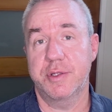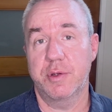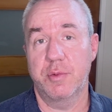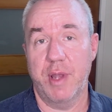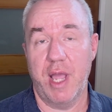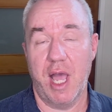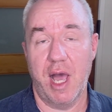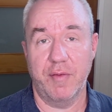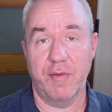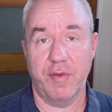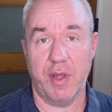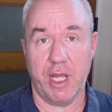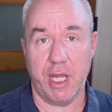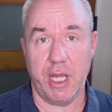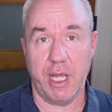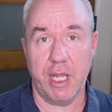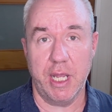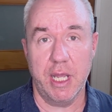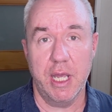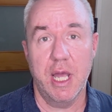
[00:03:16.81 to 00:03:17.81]
We have
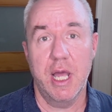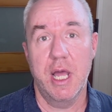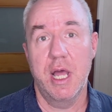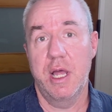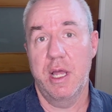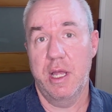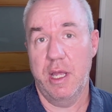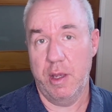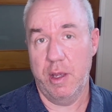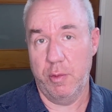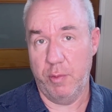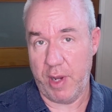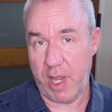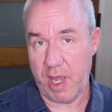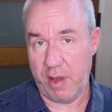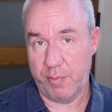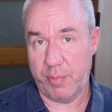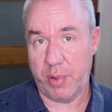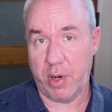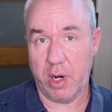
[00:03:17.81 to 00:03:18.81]
he, we
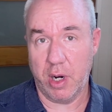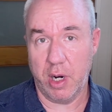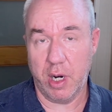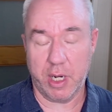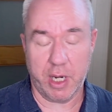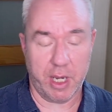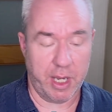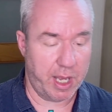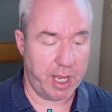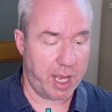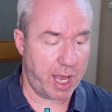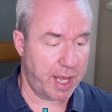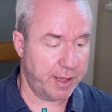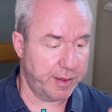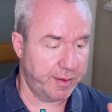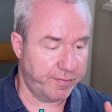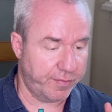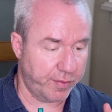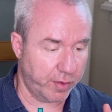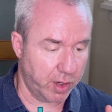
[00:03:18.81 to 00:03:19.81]
have park, and the
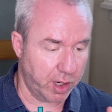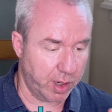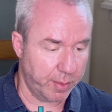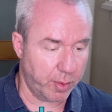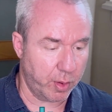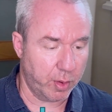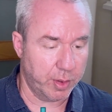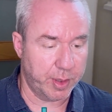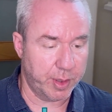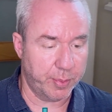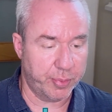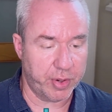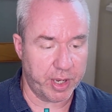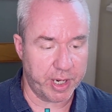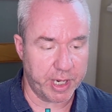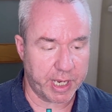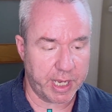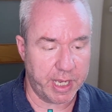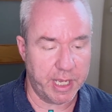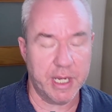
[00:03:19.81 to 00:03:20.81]
verb or the
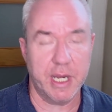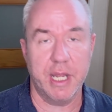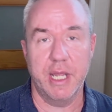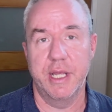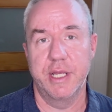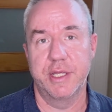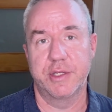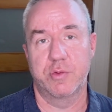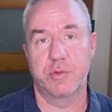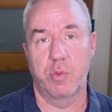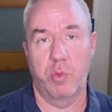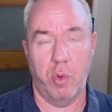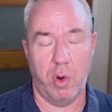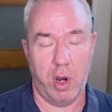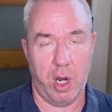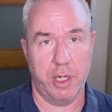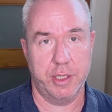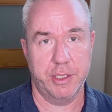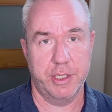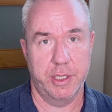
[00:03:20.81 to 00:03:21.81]
predicate is walked.
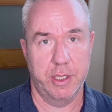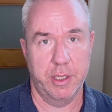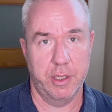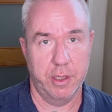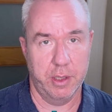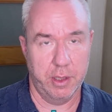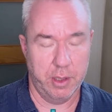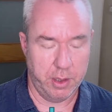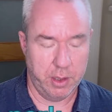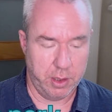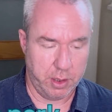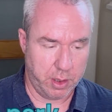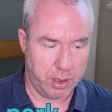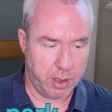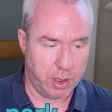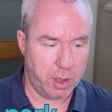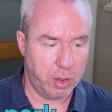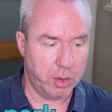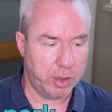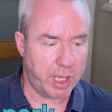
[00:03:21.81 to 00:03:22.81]

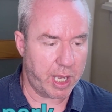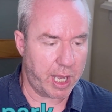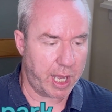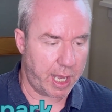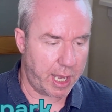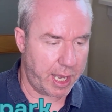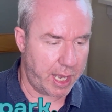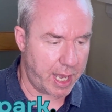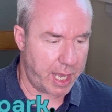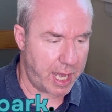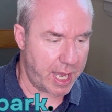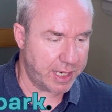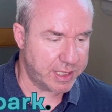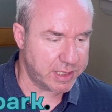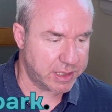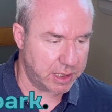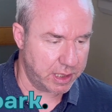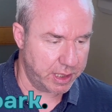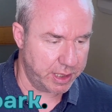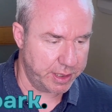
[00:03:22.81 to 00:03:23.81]
Okay,
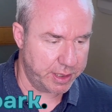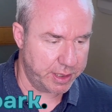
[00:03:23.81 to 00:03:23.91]
excellent.